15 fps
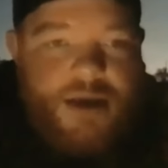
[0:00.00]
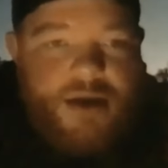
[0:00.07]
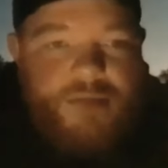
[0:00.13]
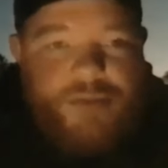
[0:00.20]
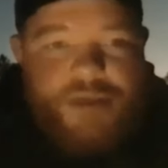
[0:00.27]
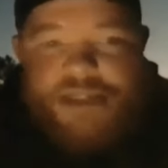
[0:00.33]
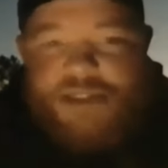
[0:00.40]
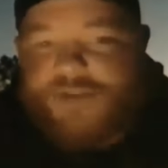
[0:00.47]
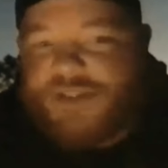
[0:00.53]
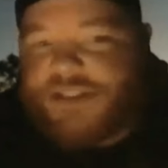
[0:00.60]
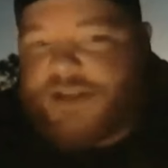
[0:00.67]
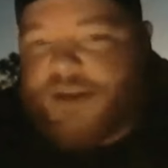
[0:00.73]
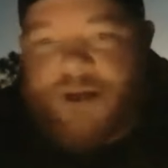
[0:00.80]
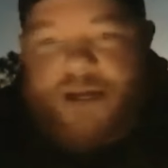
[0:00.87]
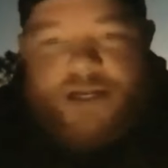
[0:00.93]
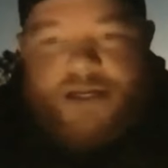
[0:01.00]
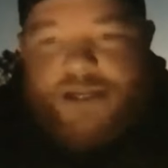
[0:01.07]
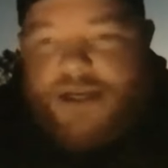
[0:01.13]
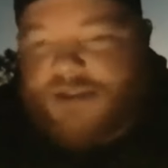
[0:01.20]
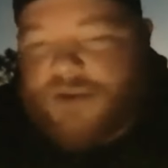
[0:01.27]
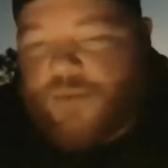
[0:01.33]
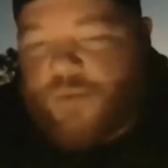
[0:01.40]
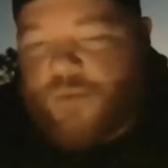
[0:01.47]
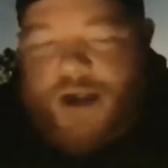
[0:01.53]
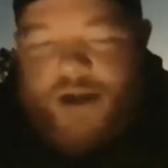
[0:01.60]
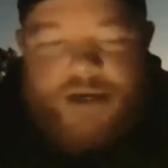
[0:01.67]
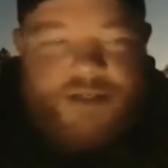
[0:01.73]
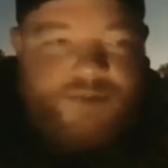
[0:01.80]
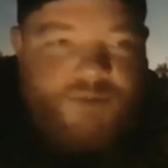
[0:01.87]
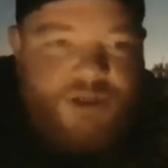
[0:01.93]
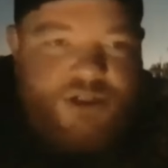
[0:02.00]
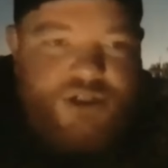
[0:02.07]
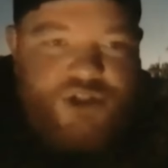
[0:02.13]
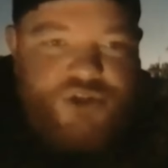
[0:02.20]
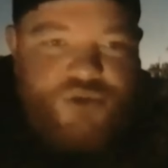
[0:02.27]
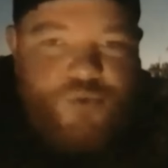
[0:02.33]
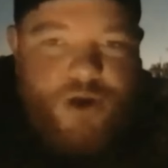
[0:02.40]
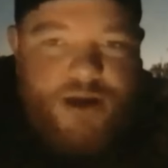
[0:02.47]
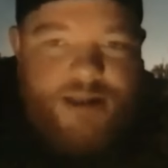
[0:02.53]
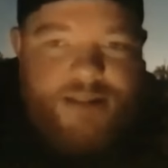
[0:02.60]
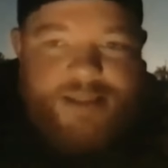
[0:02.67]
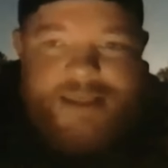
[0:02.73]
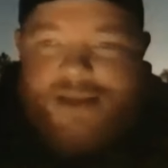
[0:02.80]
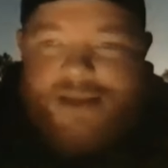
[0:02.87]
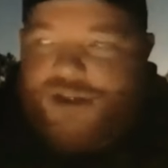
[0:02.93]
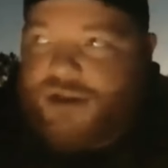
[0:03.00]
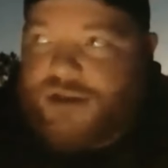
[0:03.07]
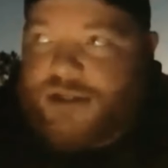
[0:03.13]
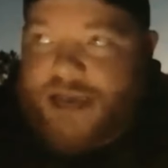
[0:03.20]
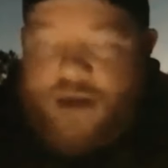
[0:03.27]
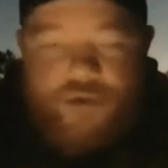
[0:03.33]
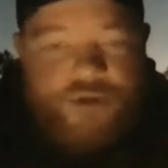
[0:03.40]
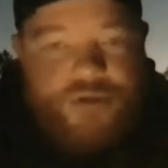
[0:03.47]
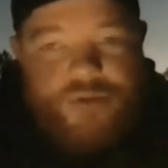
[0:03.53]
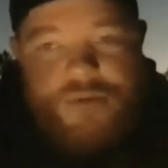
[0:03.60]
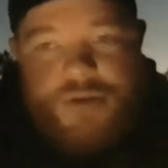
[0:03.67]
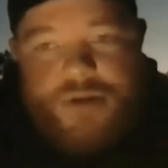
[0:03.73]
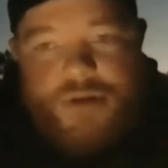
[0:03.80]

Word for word: Yeah. somebody doesn't want it as much as you want it, they should tell you.